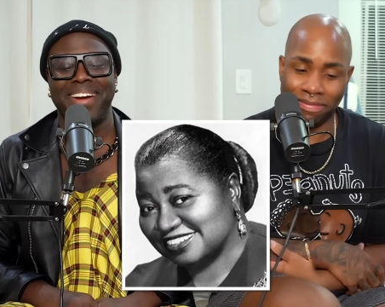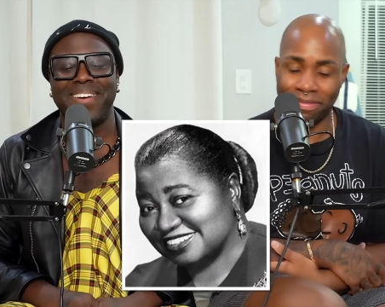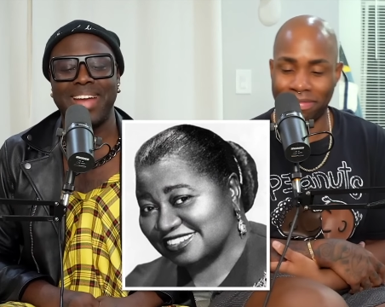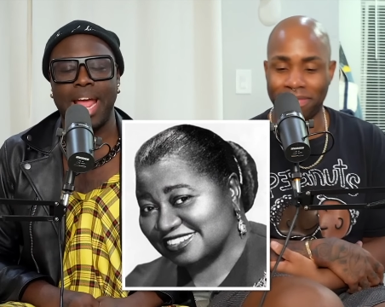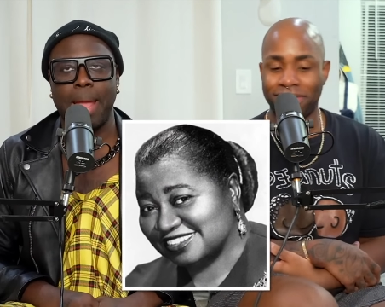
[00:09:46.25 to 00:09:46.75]

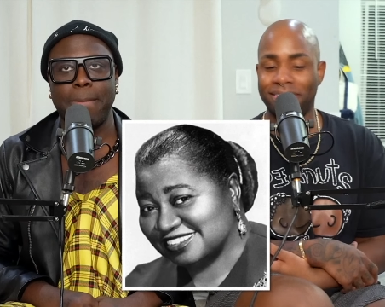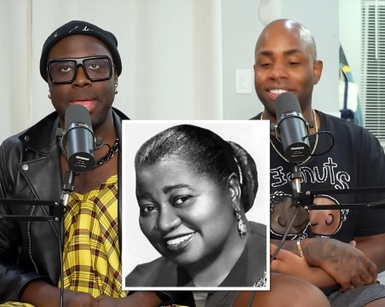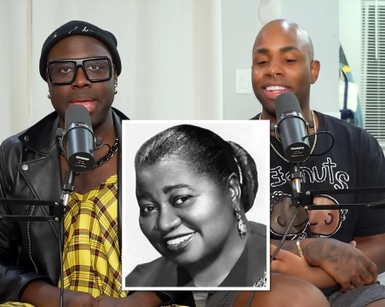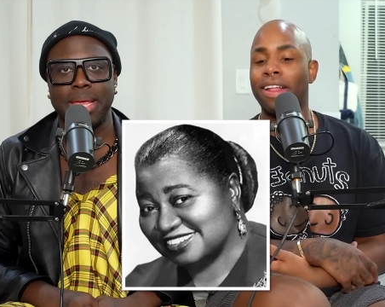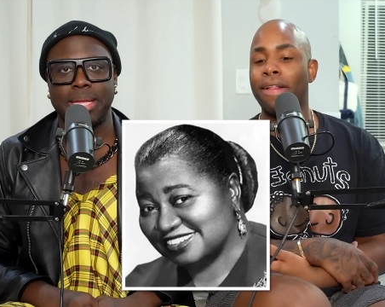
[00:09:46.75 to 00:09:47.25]
Speaker 1: her name
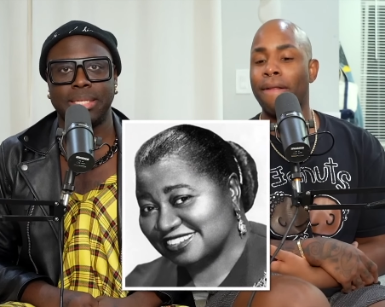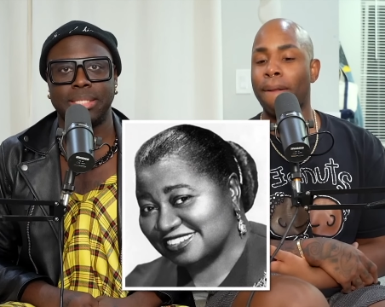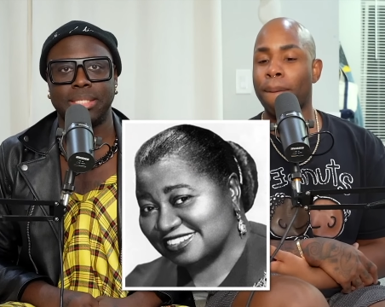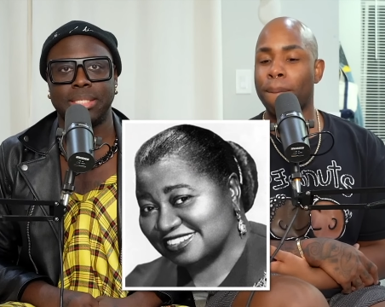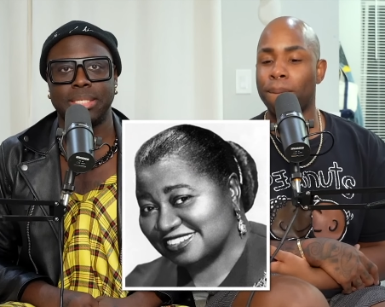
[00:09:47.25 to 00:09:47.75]

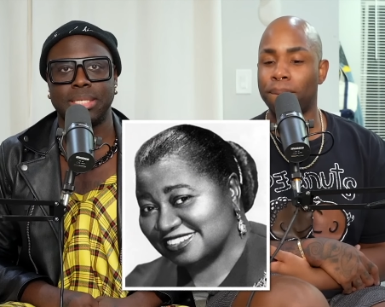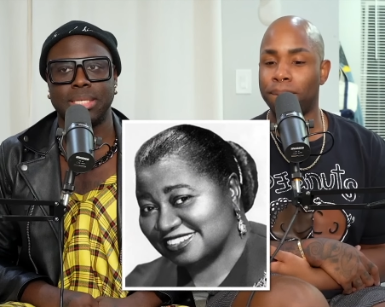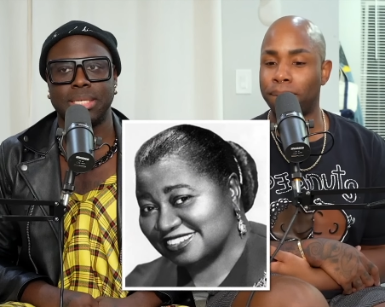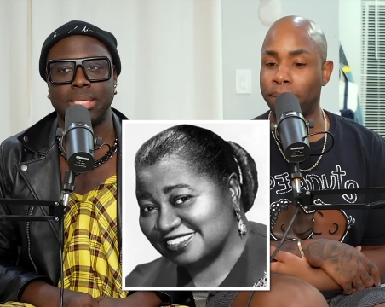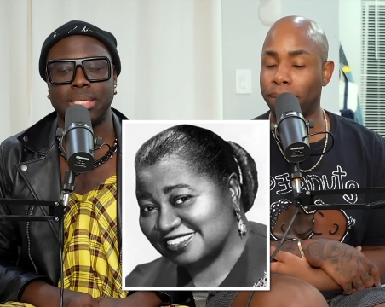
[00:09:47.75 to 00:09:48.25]
is.
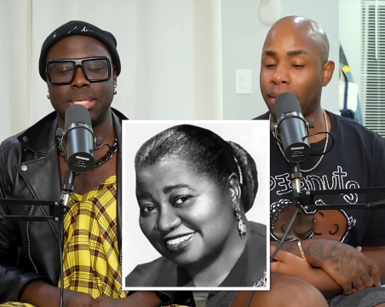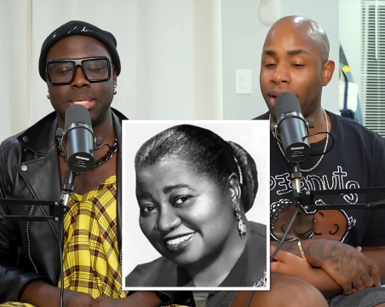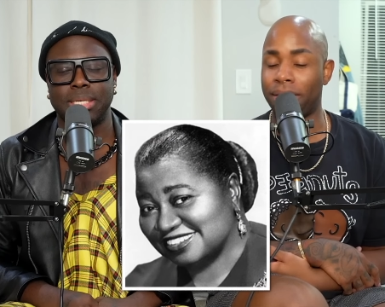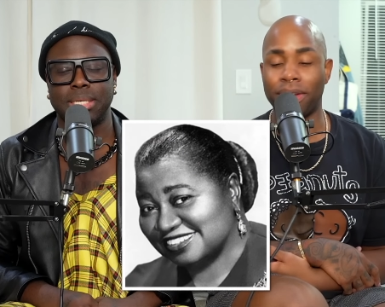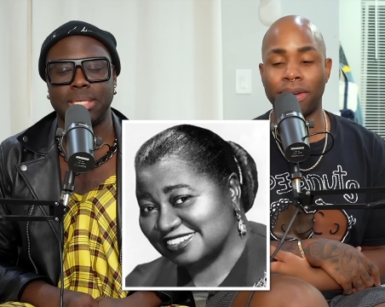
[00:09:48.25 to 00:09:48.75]

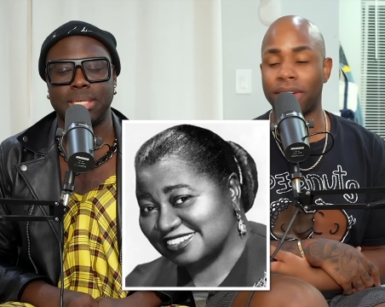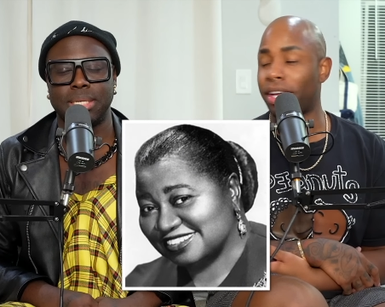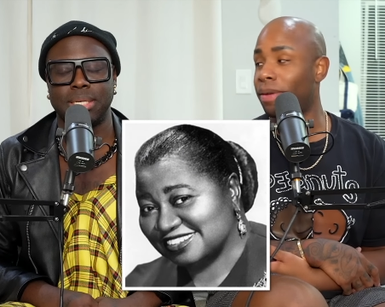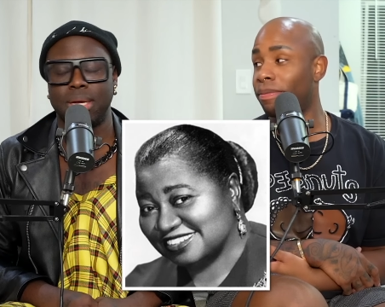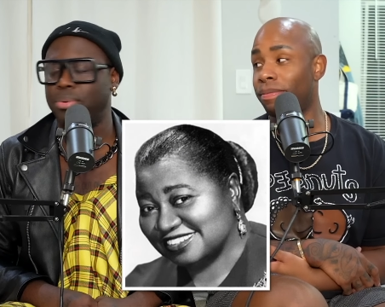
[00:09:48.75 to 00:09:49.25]
I don't know her
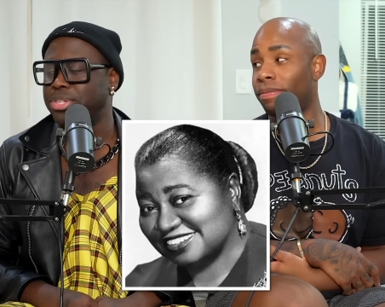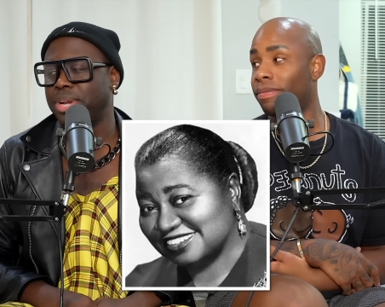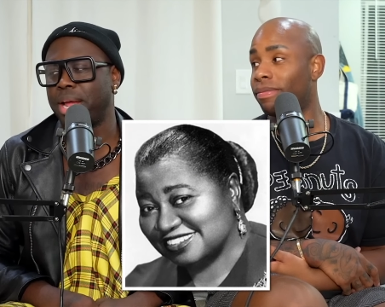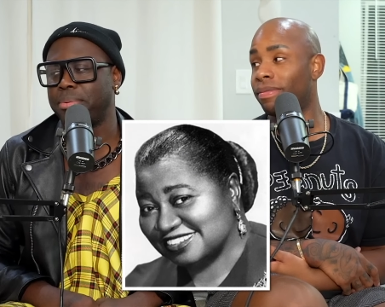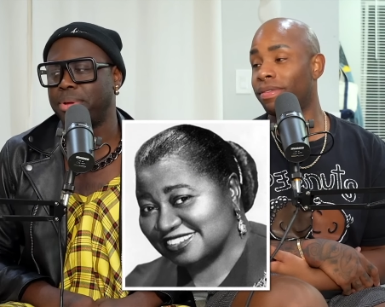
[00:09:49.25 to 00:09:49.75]
name. Uh, what's her
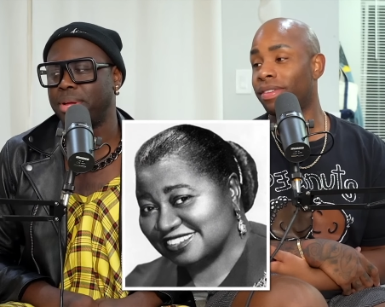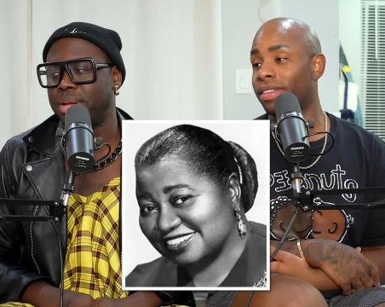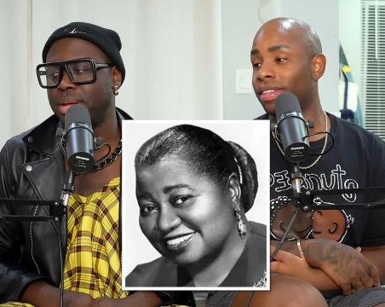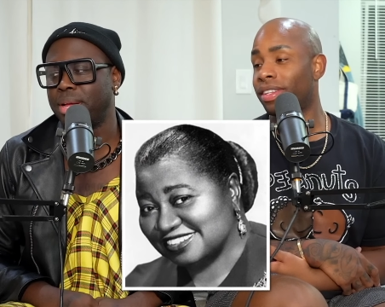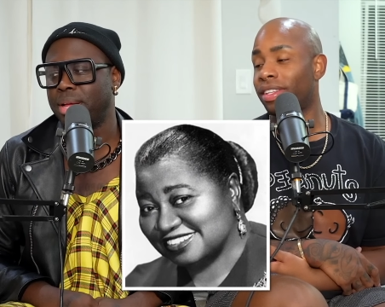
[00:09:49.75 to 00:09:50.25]
name?
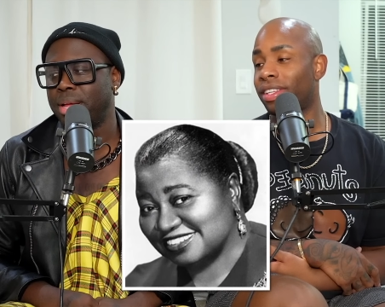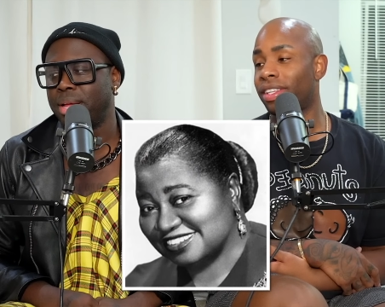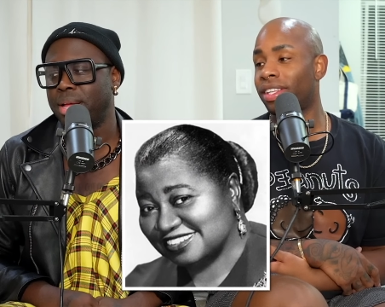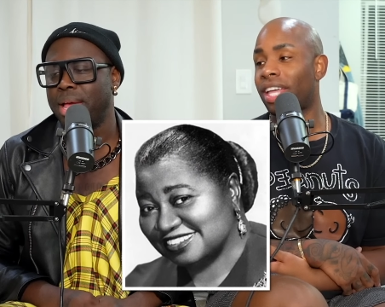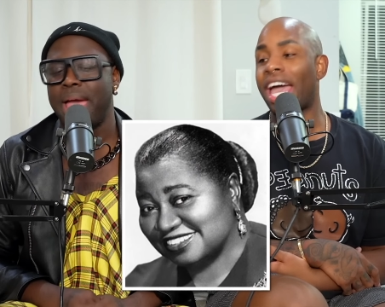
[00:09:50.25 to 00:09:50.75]

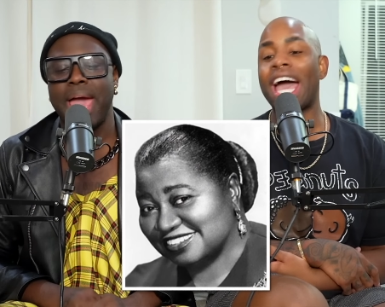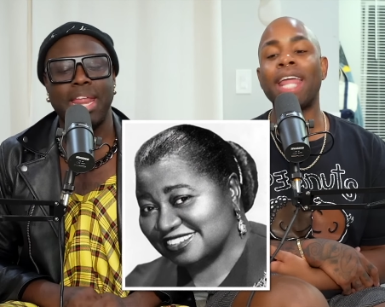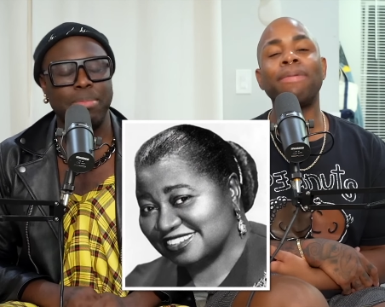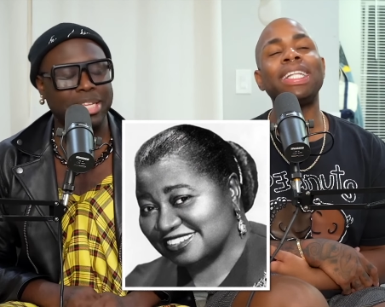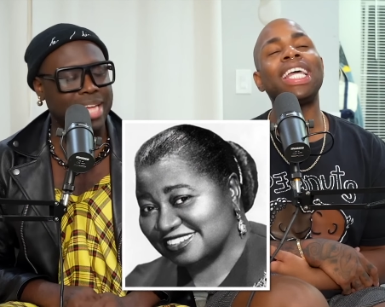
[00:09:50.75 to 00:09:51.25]

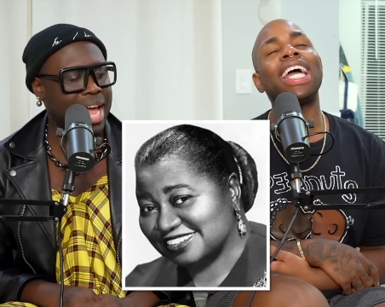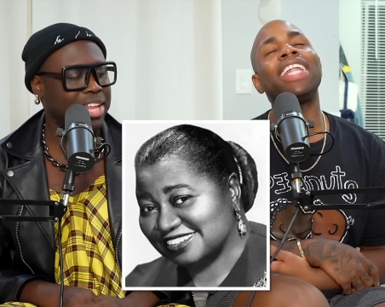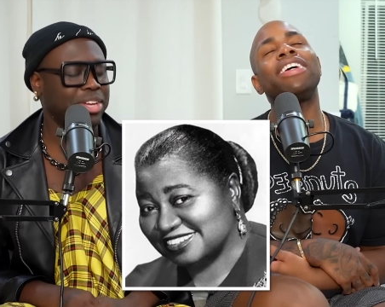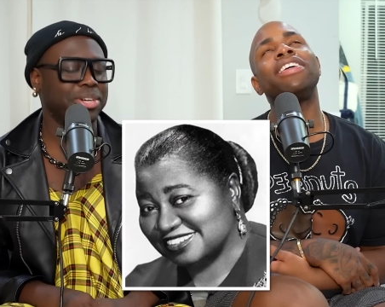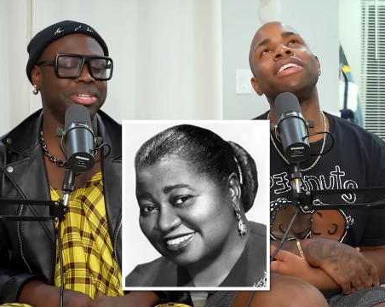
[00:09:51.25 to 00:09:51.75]
Hattie, McDaniel's.
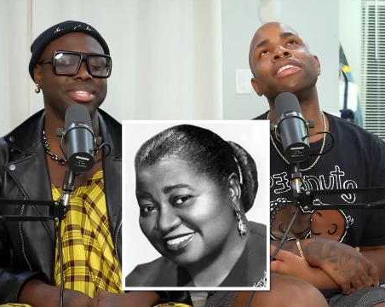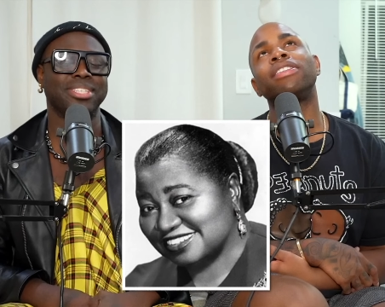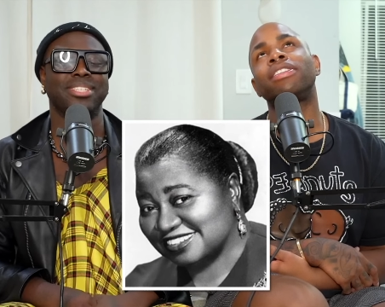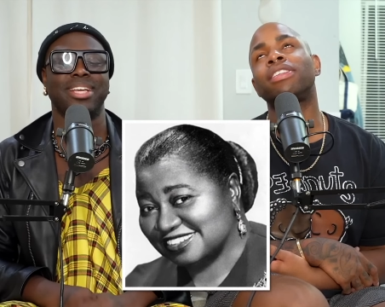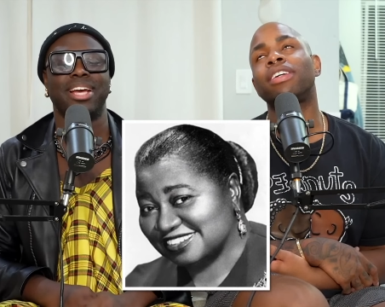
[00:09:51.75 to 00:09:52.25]

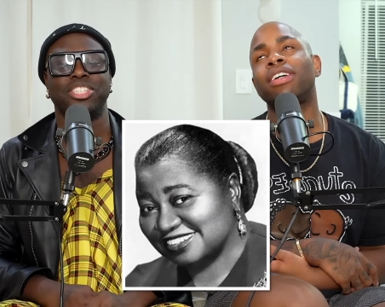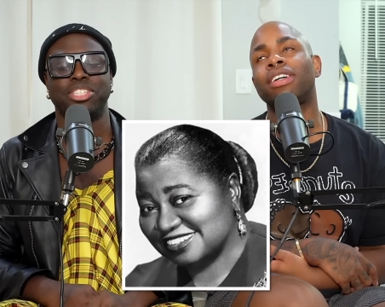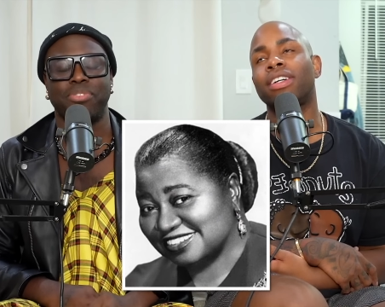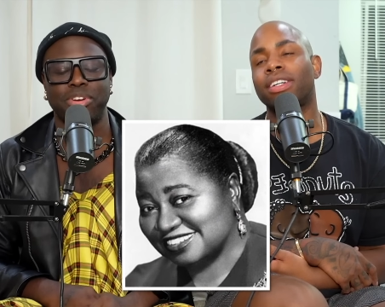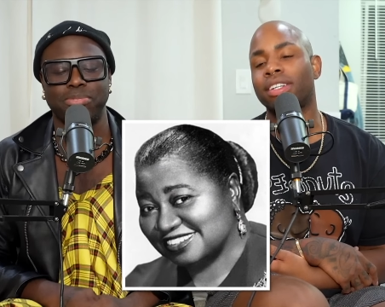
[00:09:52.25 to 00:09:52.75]
McDaniels. Yeah, she's
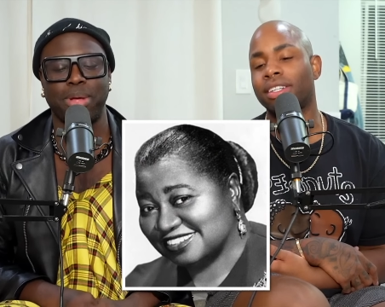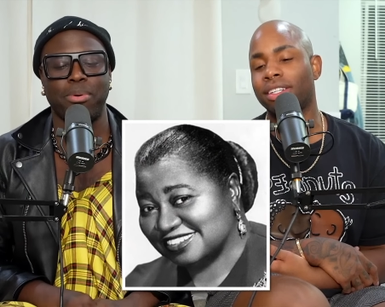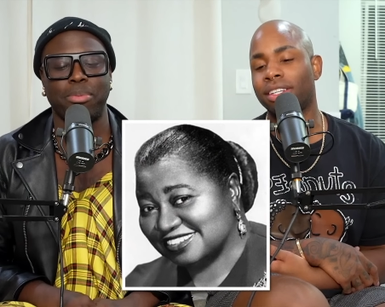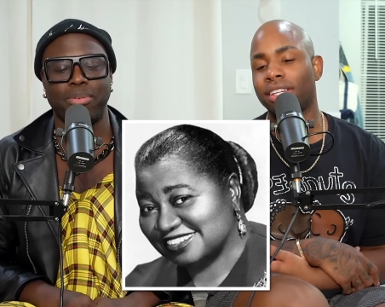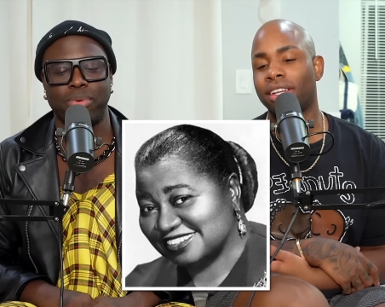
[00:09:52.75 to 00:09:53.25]
the first black
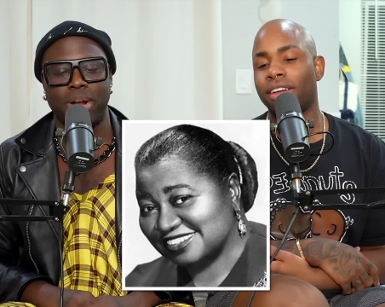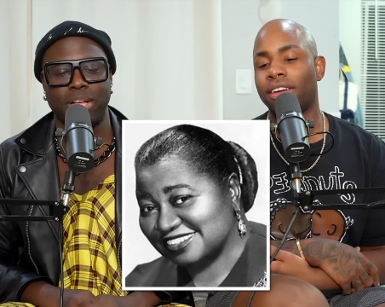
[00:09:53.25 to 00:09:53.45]
woman ever won an